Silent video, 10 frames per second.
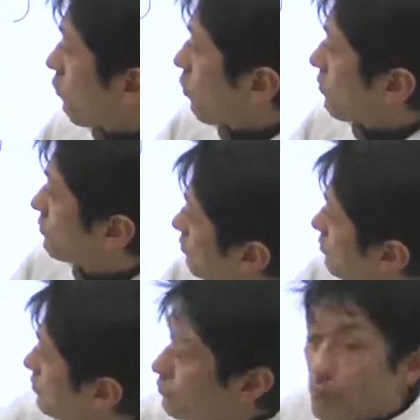form
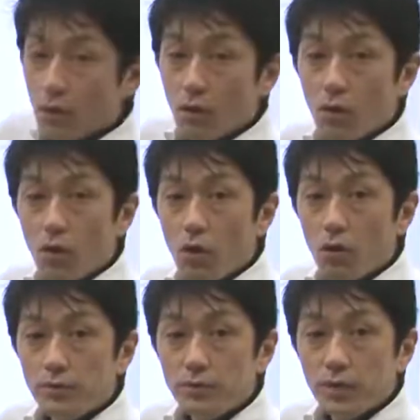
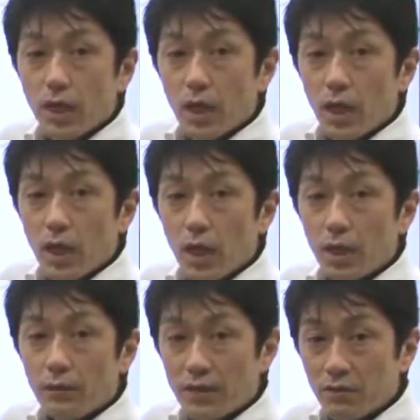of
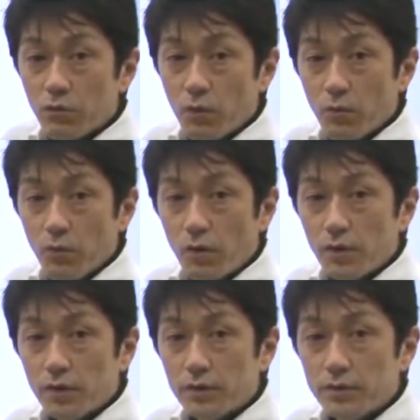uh, the chromophore.